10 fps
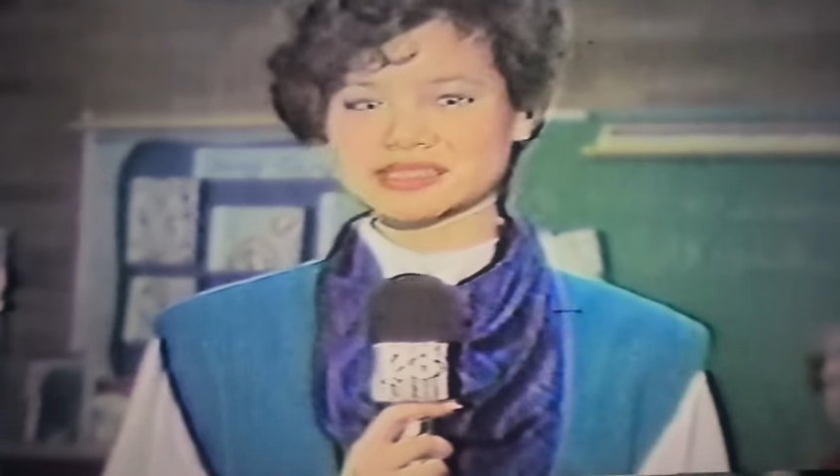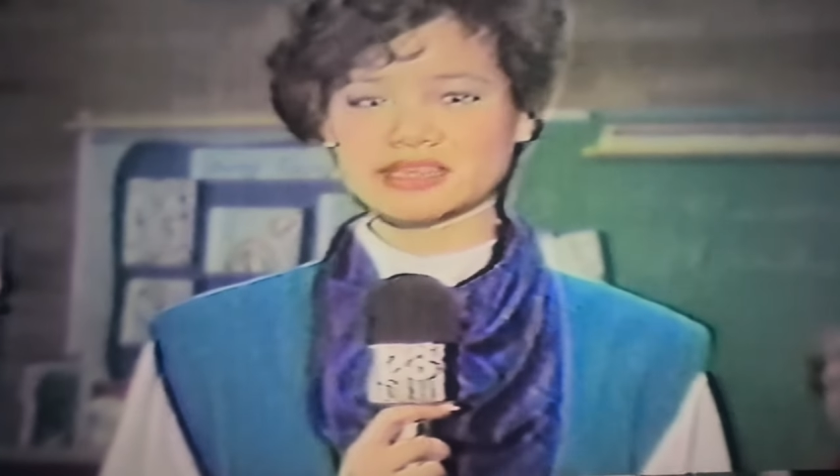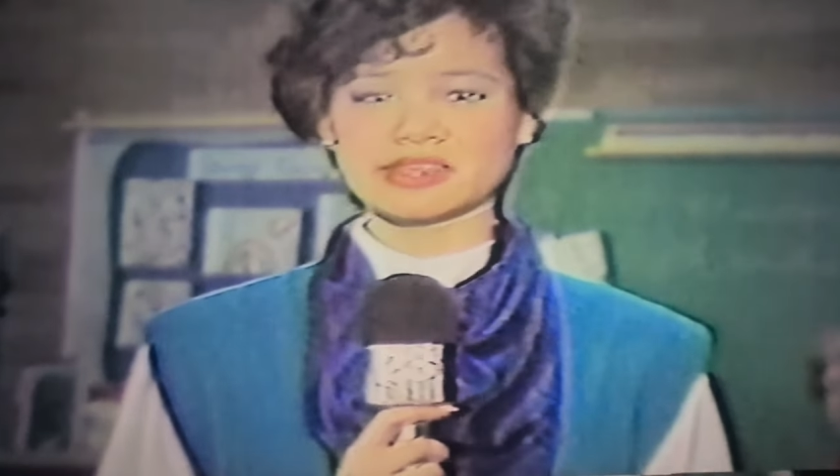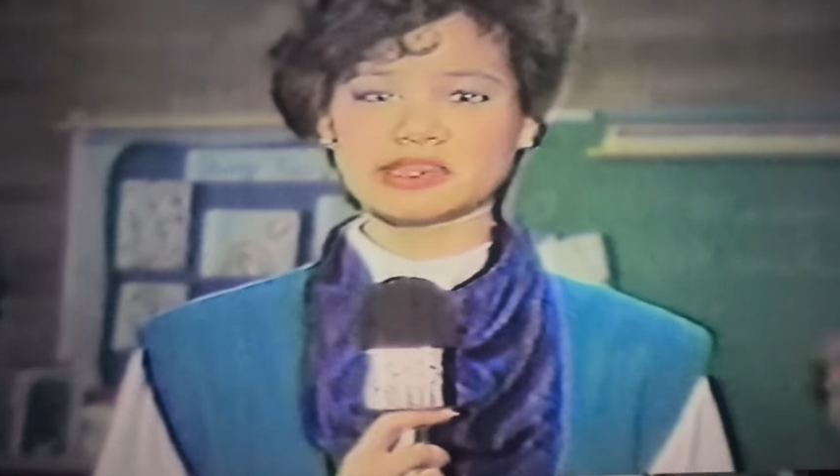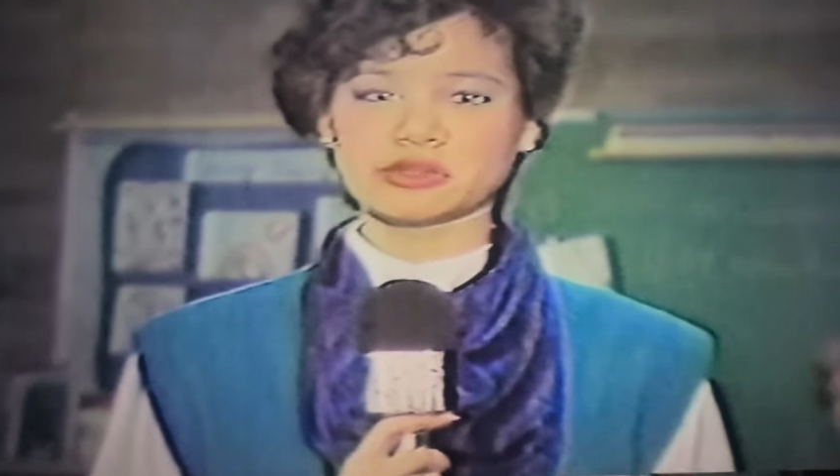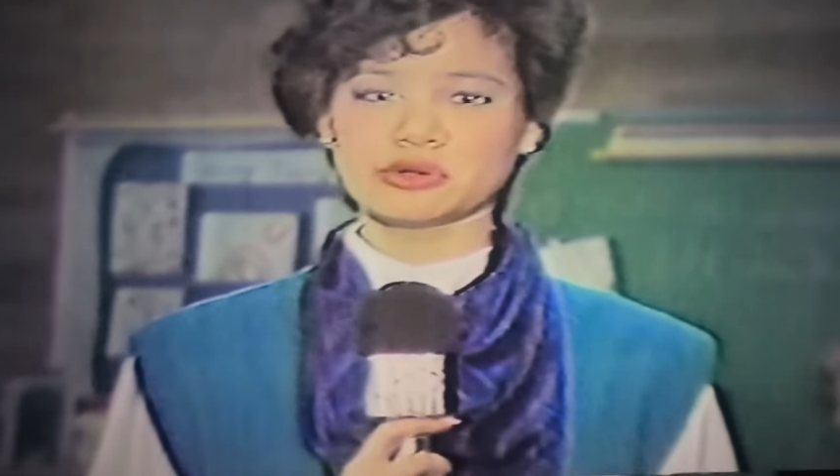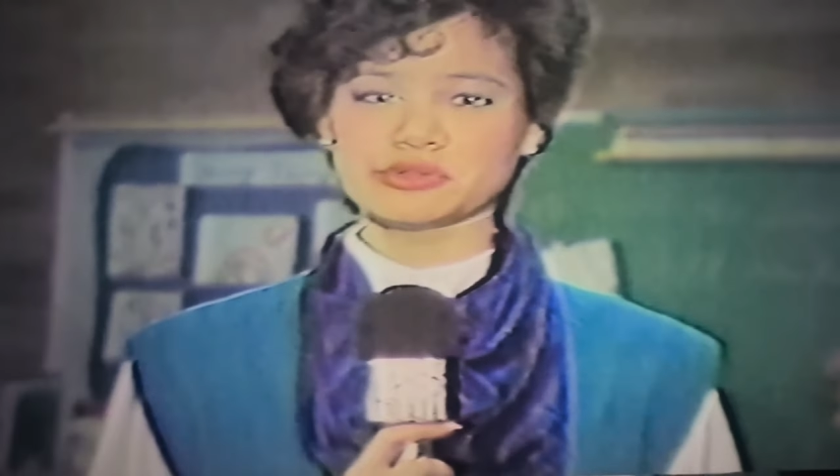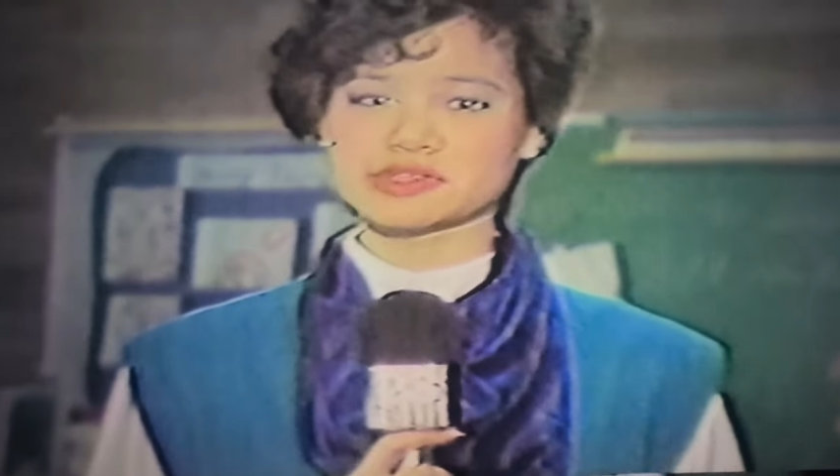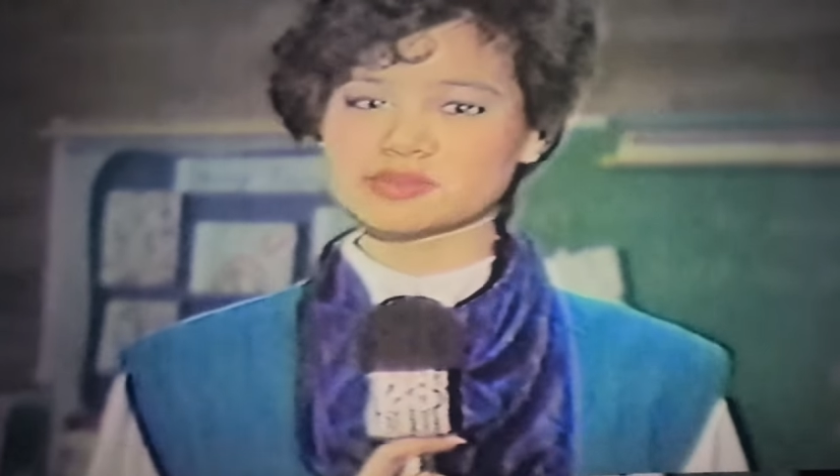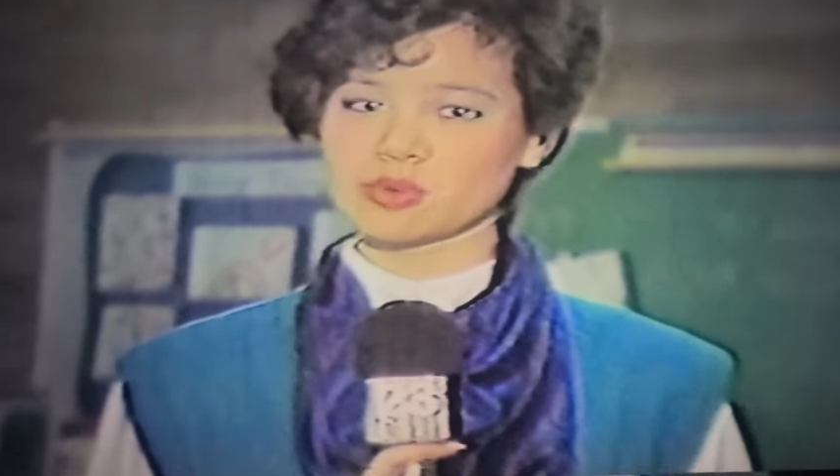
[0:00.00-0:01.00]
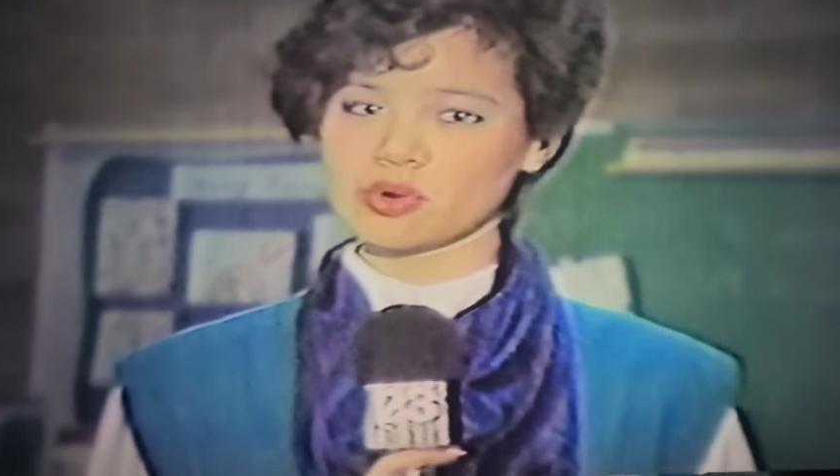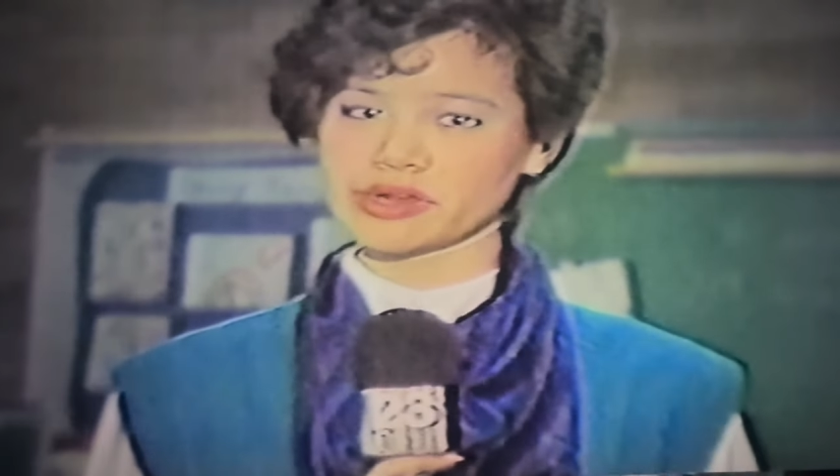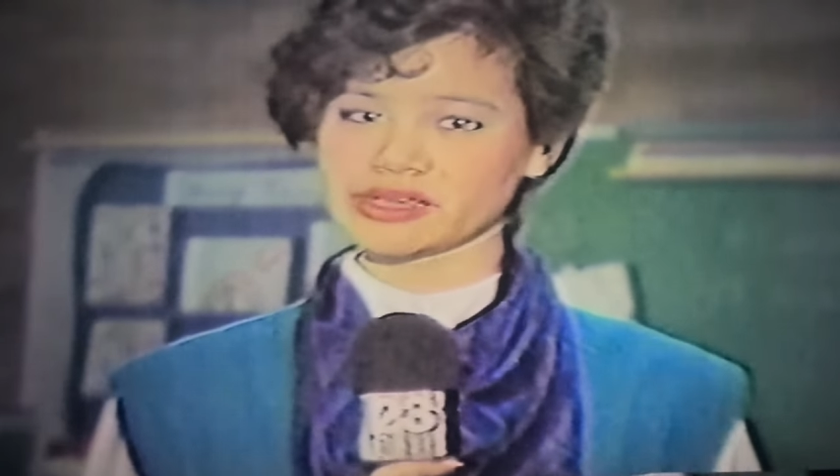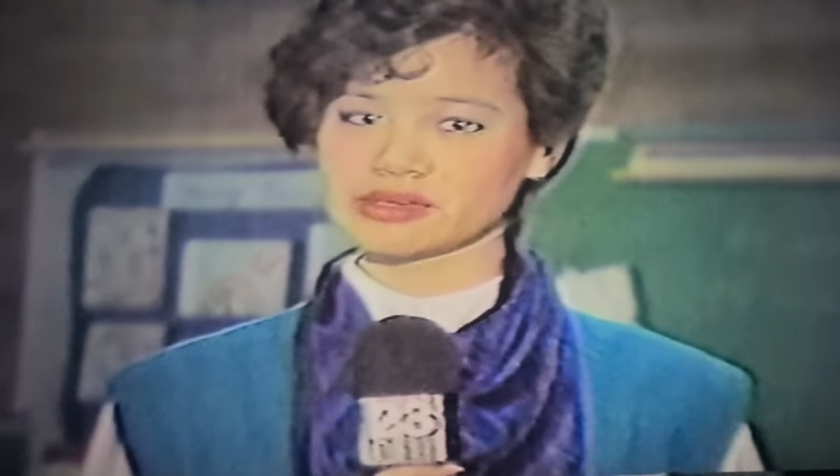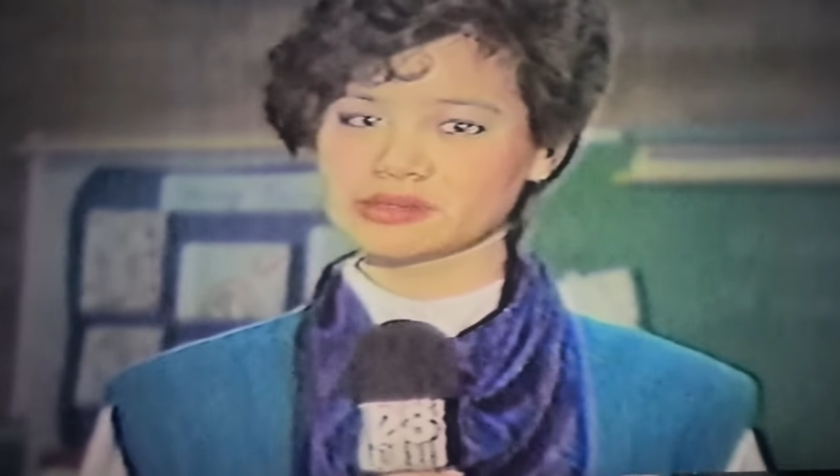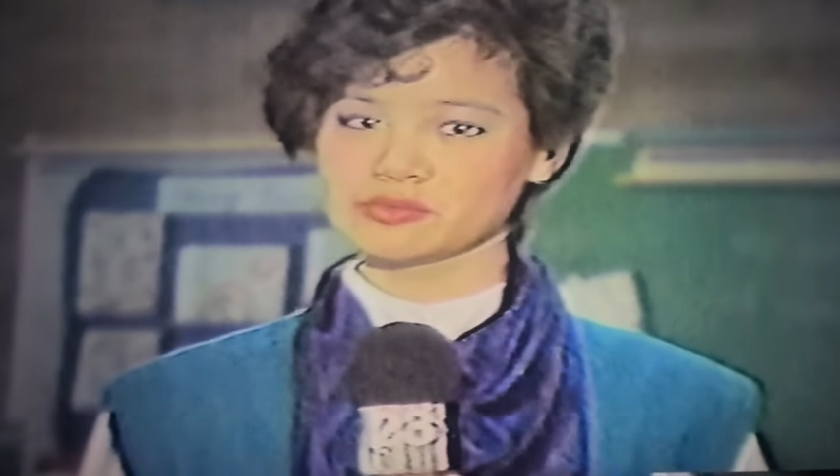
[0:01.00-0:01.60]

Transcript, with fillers: that they learned this morning